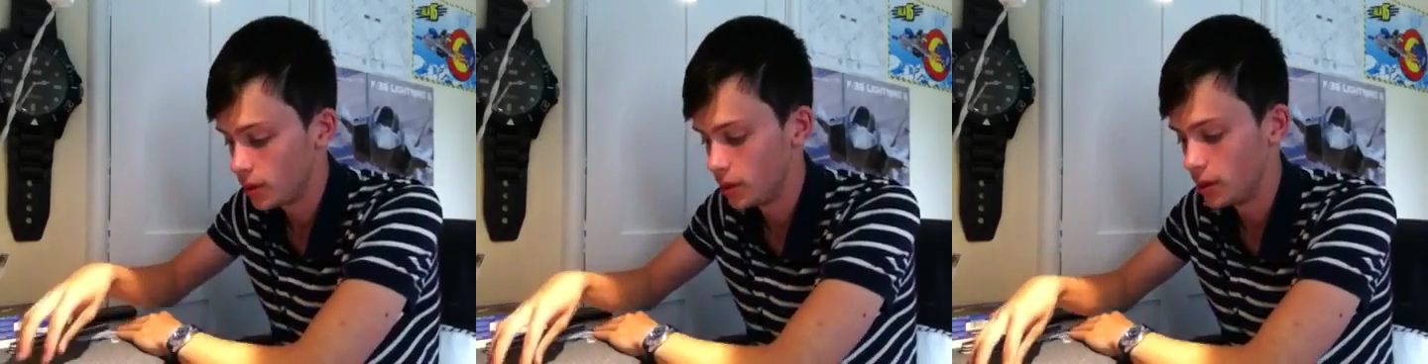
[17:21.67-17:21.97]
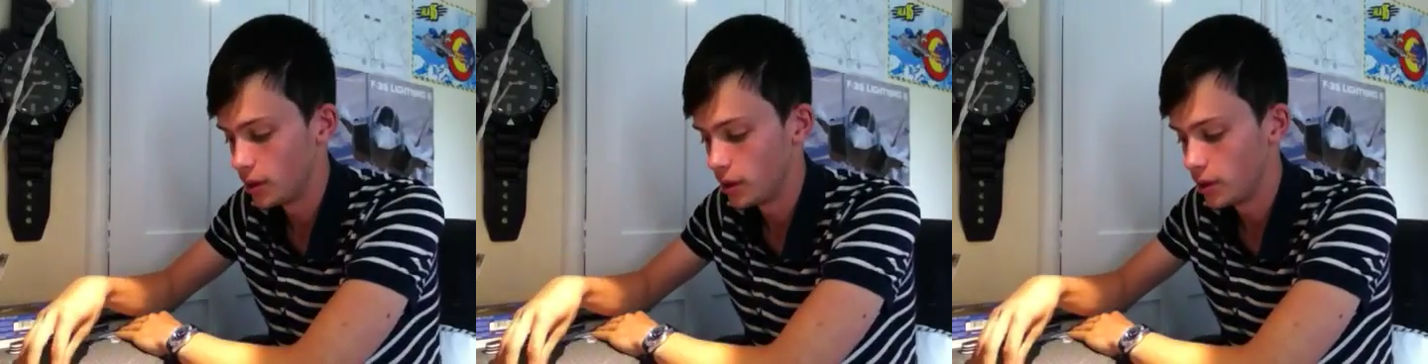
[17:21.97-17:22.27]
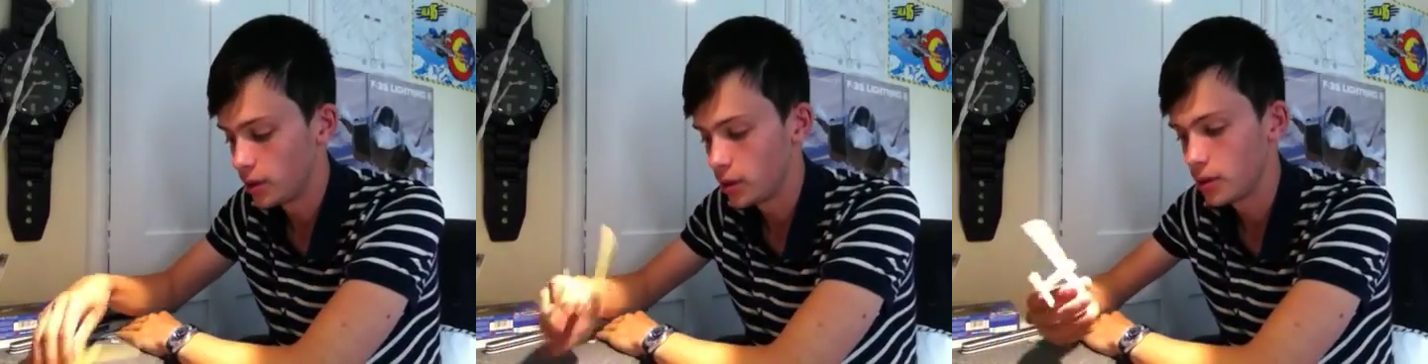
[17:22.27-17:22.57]

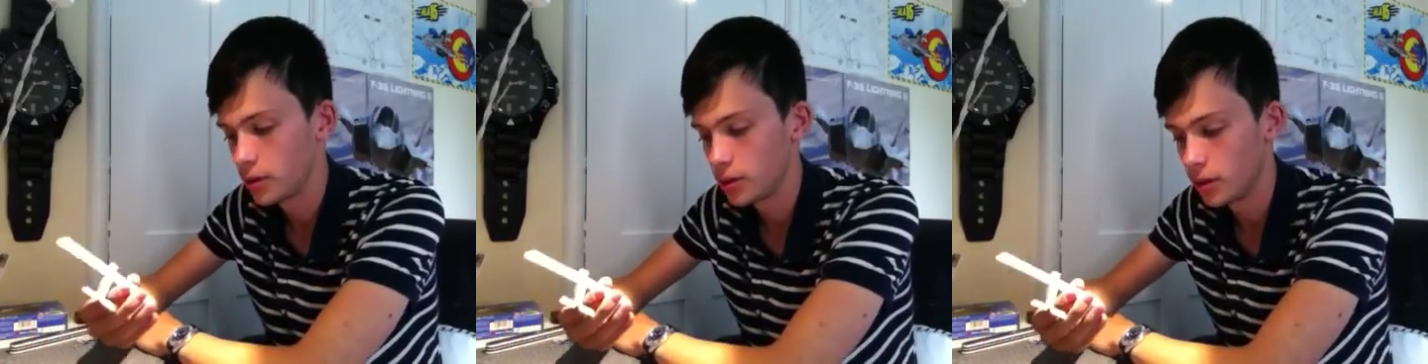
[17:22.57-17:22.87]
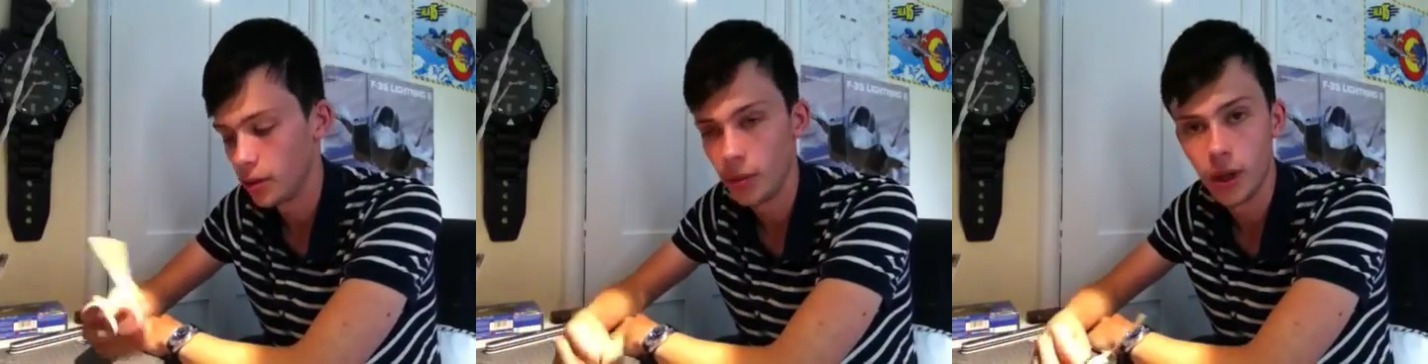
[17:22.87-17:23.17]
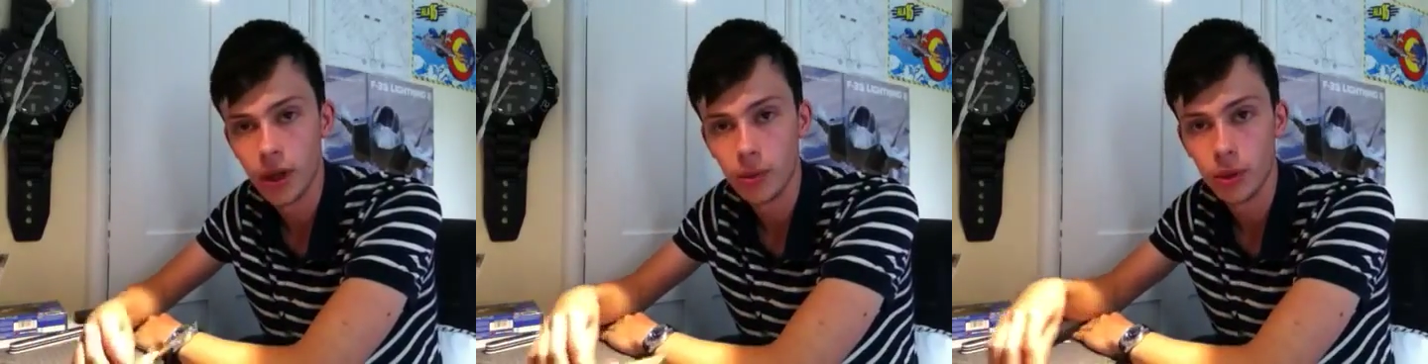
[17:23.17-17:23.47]
on
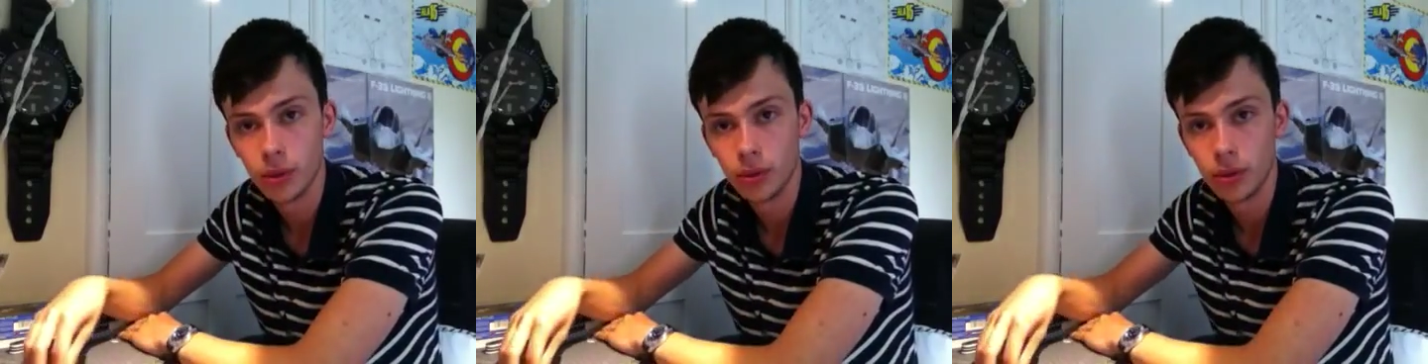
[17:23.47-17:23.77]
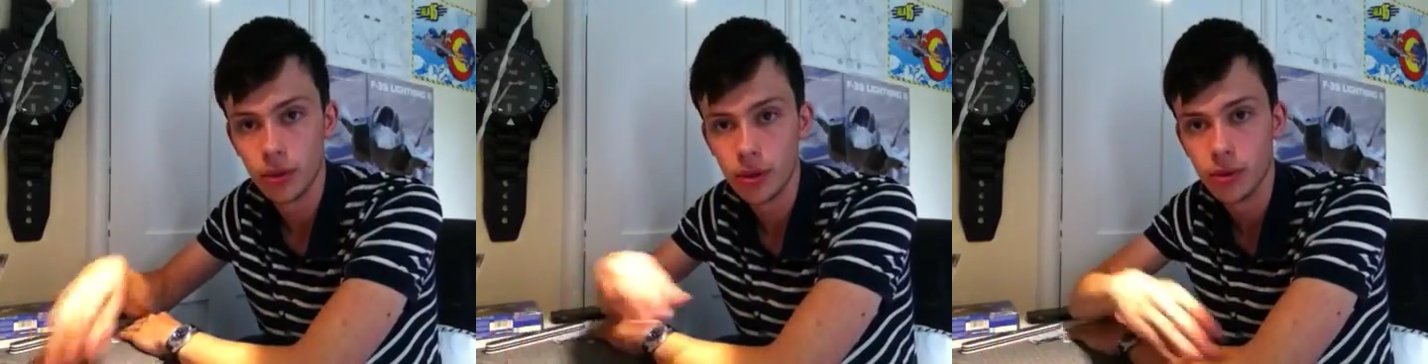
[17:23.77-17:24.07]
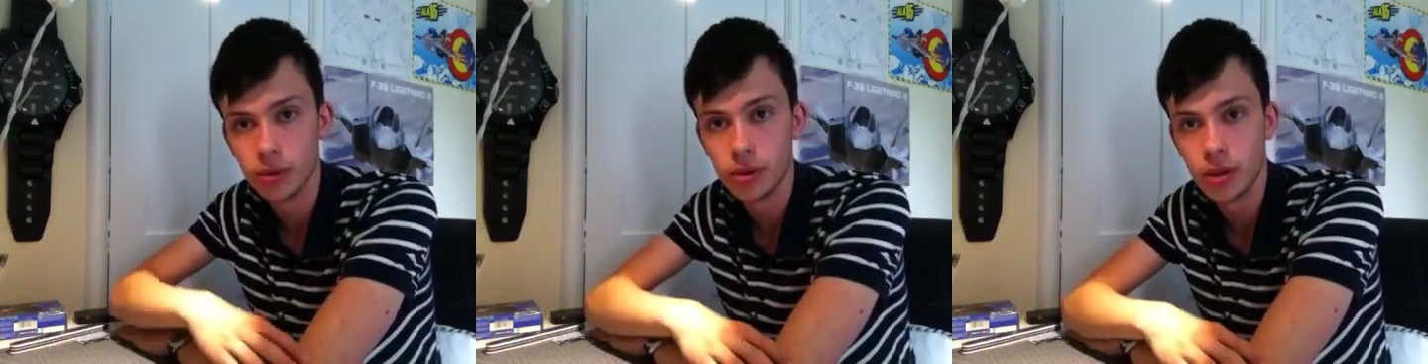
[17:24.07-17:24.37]
my WW1 group
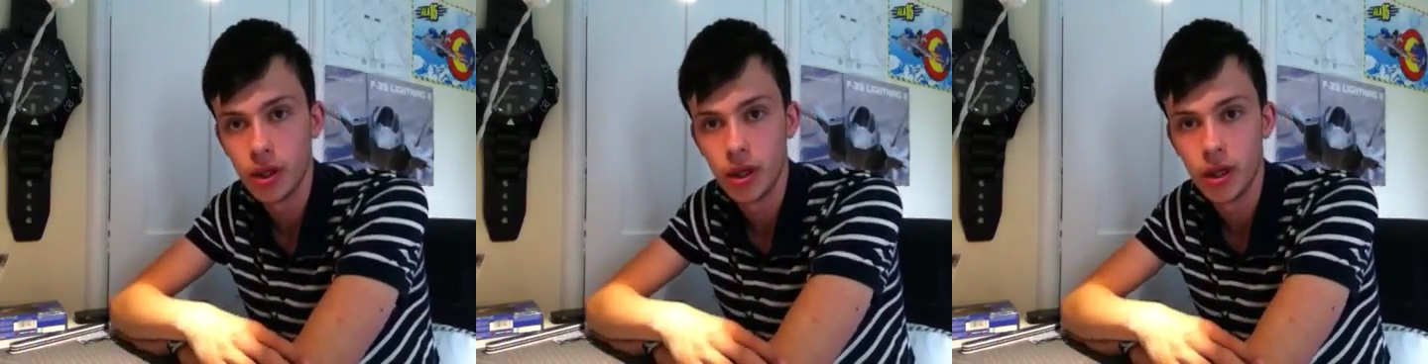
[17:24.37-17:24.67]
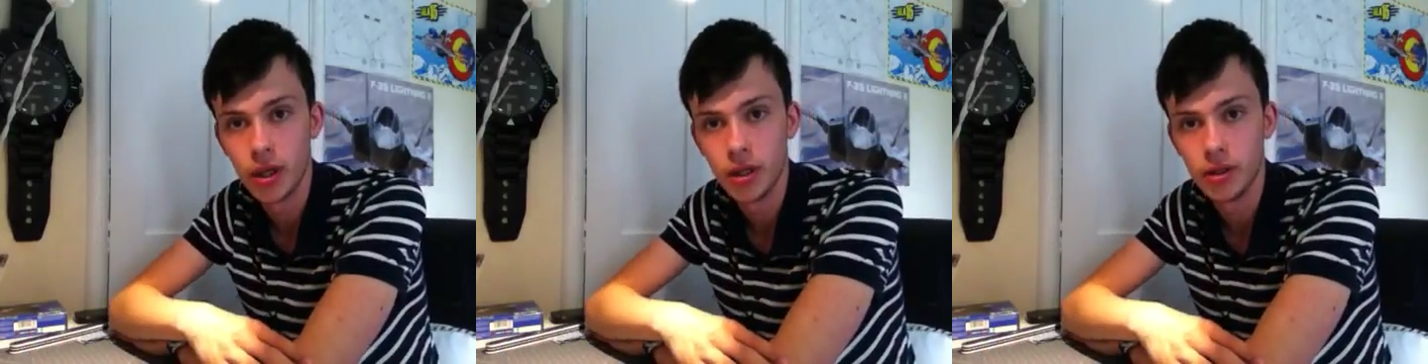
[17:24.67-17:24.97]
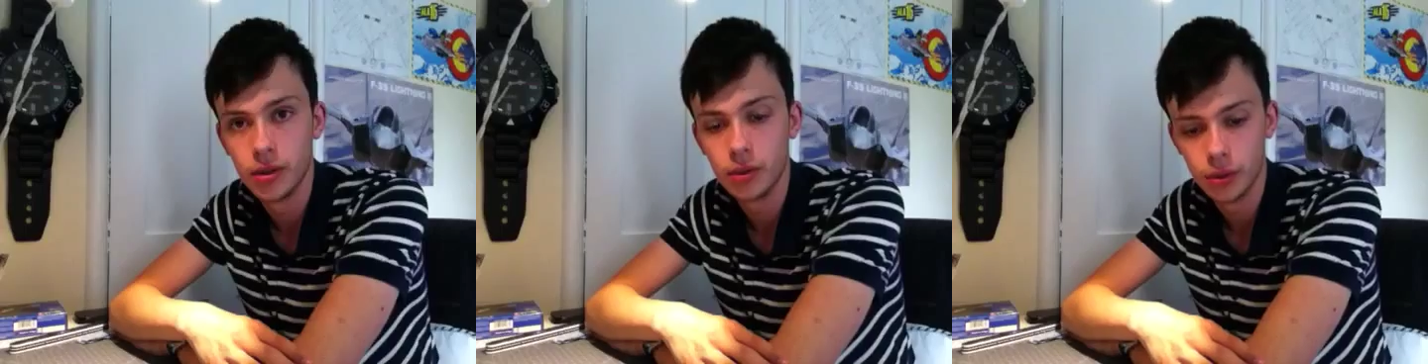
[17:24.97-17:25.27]
build,
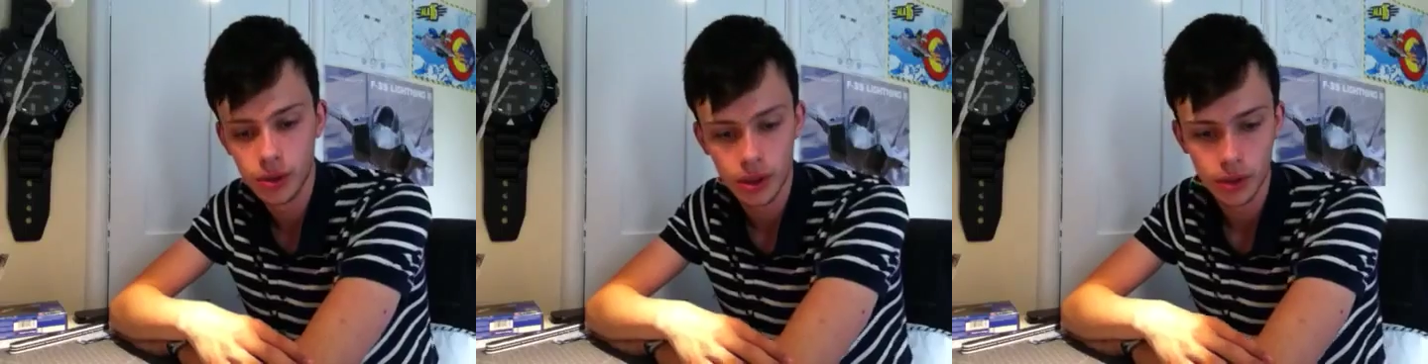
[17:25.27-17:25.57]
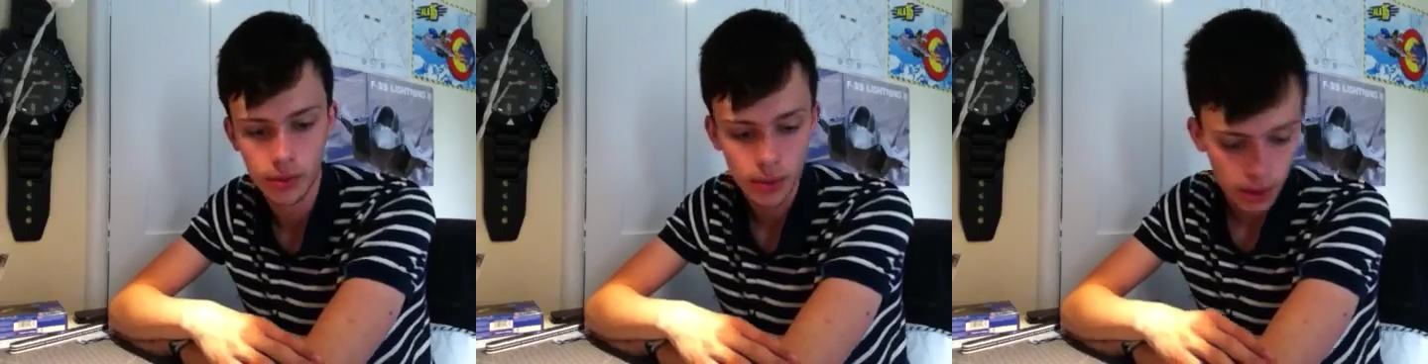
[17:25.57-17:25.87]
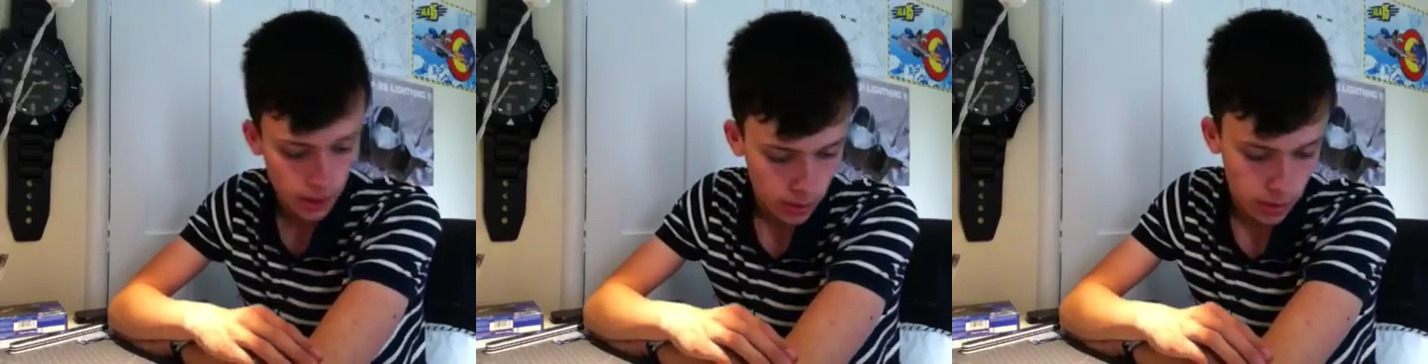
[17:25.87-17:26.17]
and also
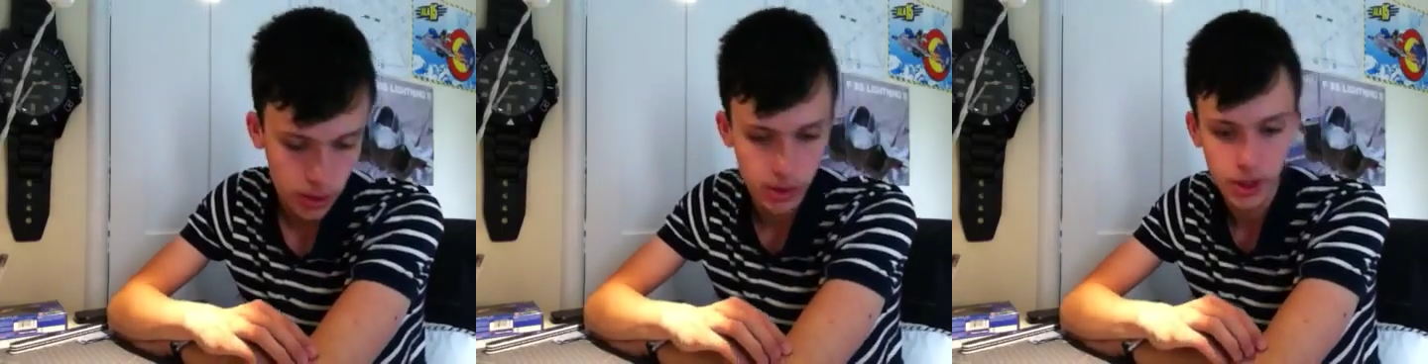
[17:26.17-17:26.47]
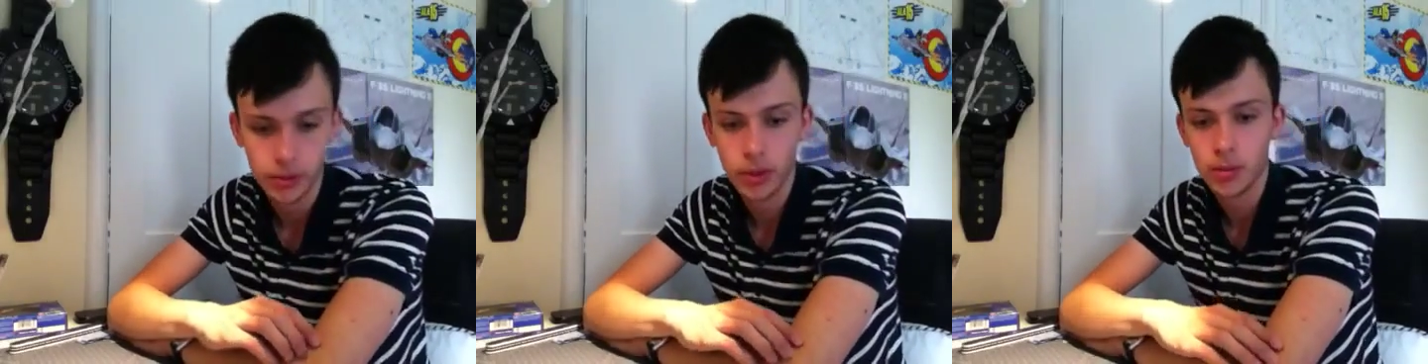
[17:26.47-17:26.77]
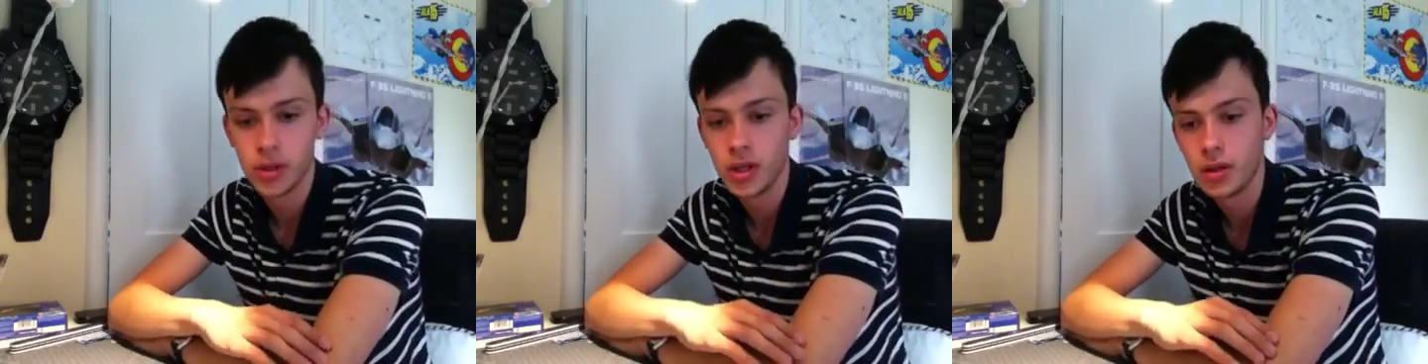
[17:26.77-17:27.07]
just a general
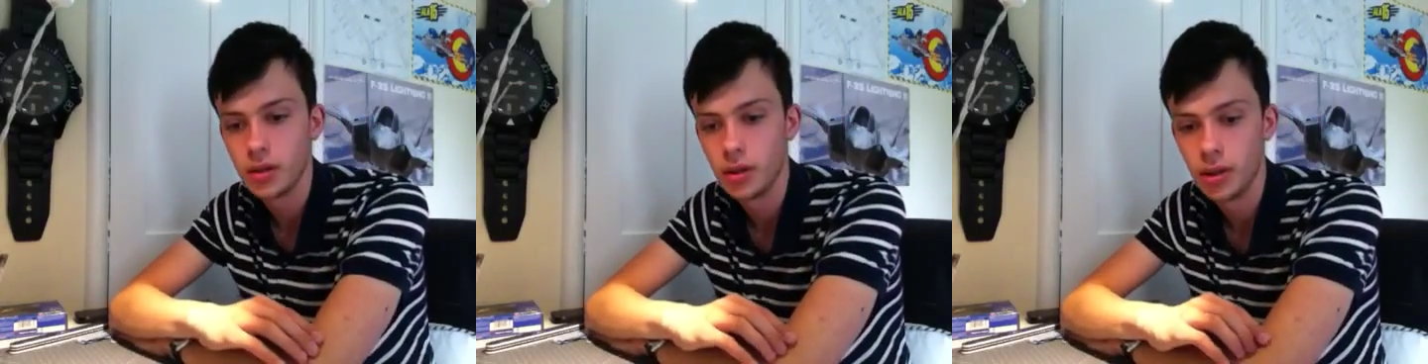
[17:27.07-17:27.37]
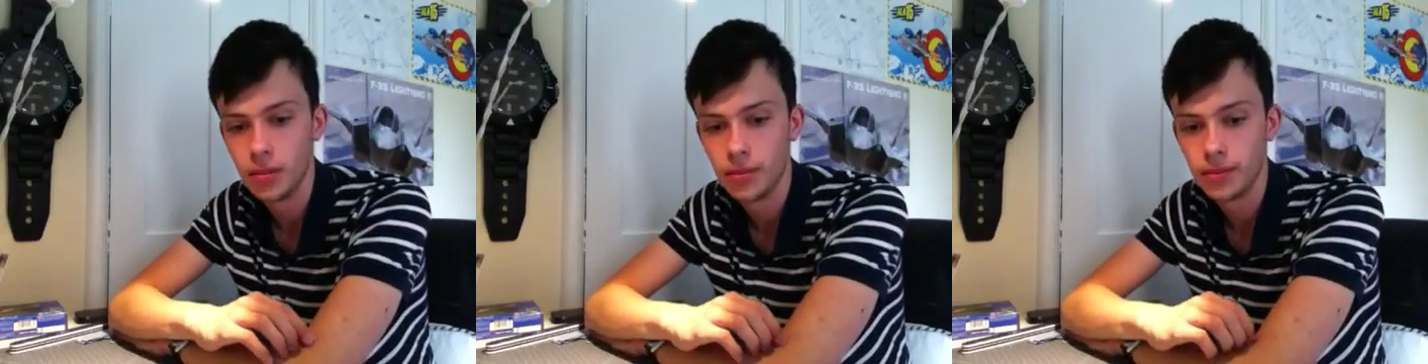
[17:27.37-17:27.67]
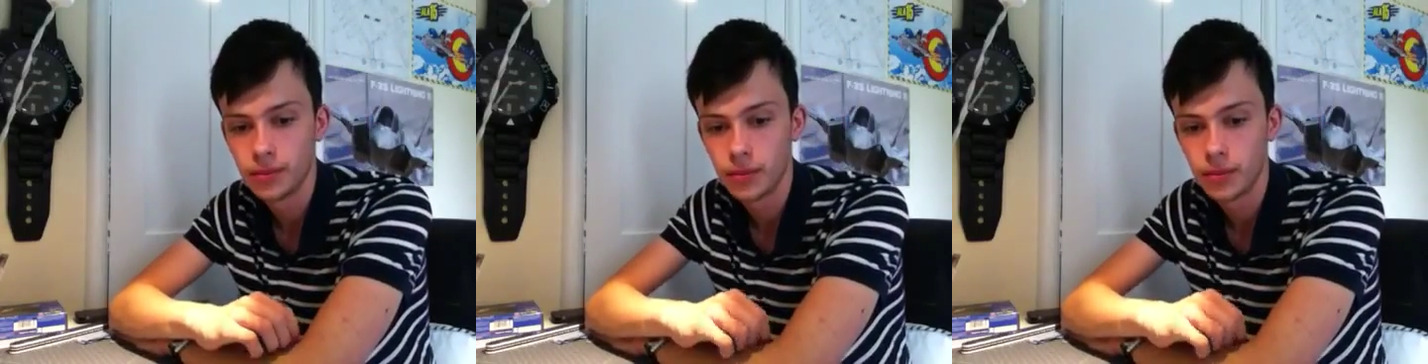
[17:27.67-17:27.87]
update on